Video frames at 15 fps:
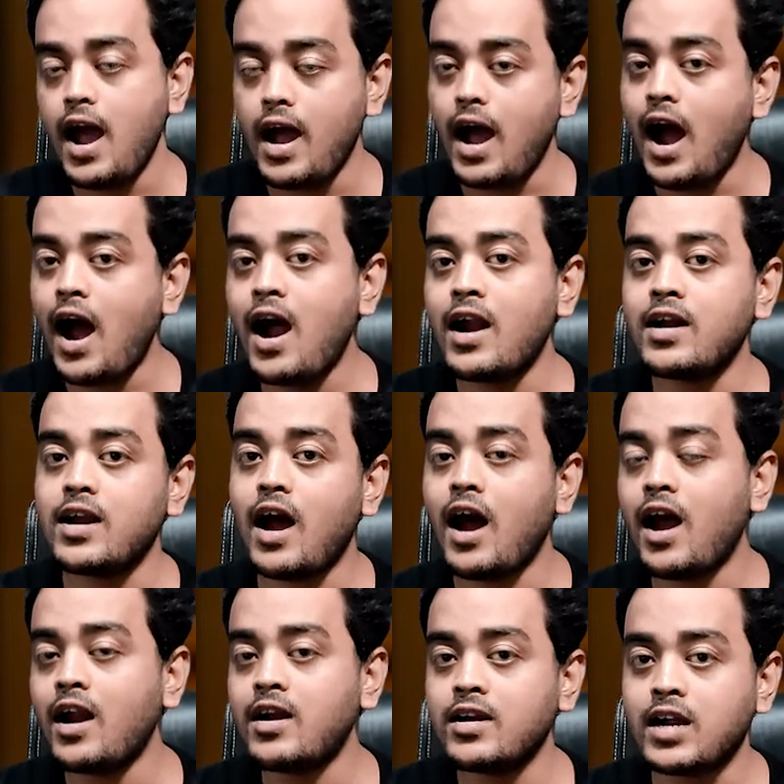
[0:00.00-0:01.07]

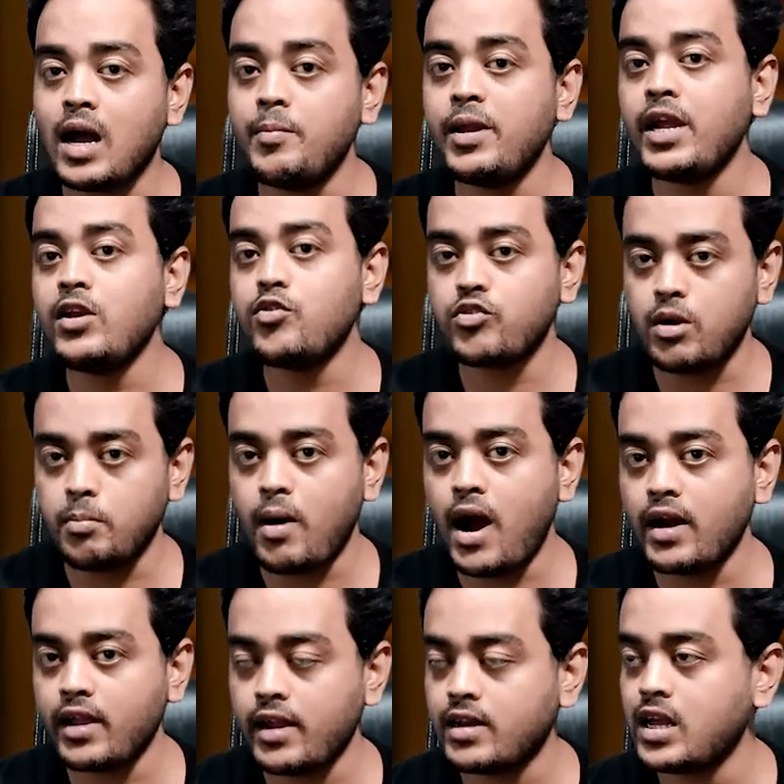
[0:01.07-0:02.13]
are coming into the
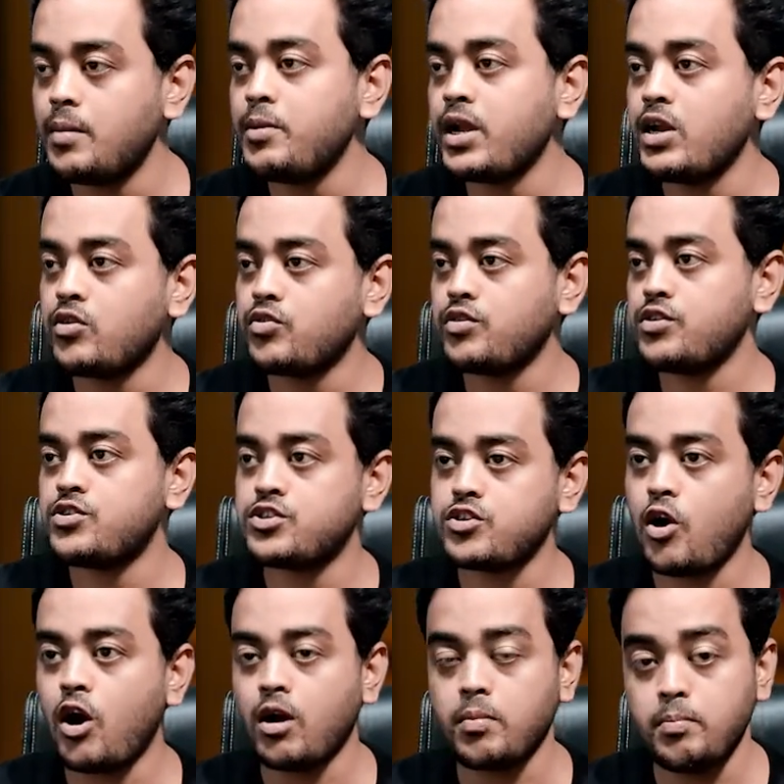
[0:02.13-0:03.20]
market, coming into this
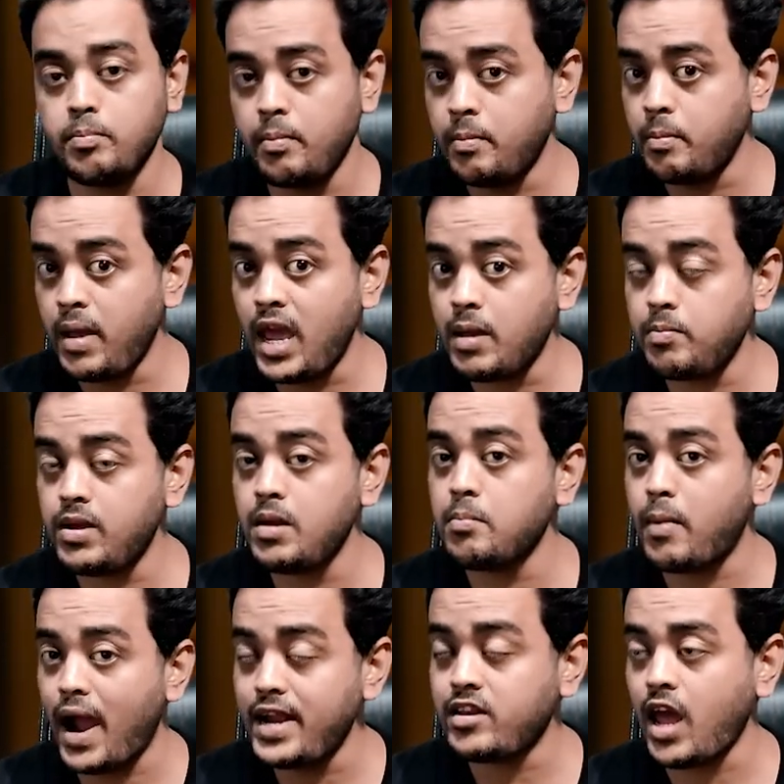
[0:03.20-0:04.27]
stock. Maybe,
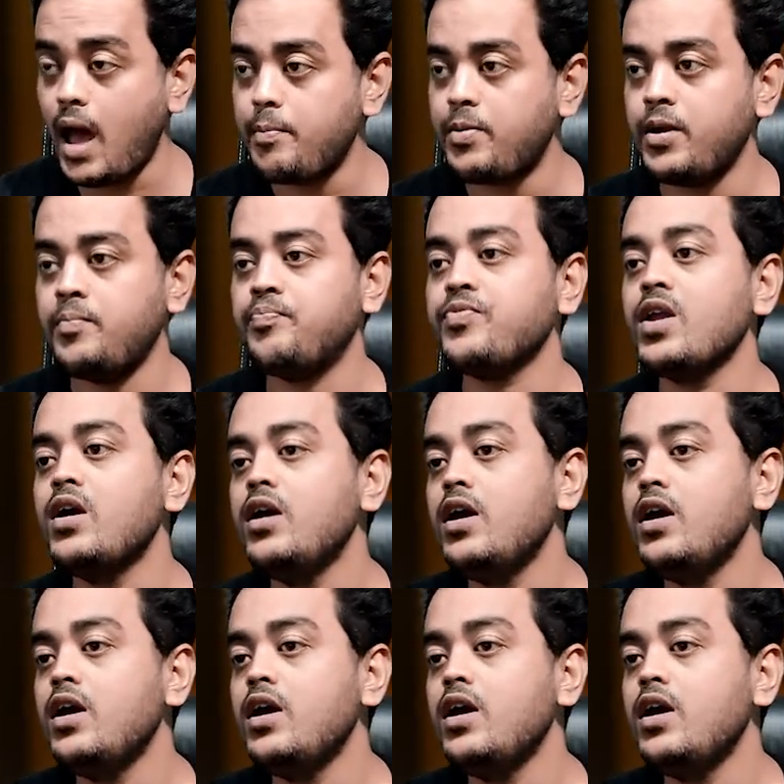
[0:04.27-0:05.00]
might happen.